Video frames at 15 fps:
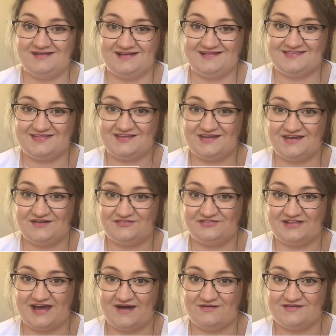It's the
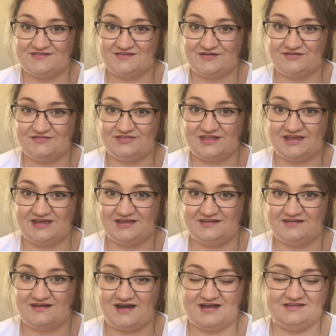Flowers of the
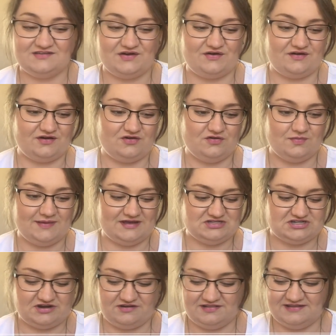Night Oracle by
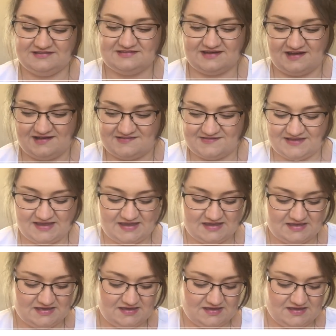Sherilyn Darcy,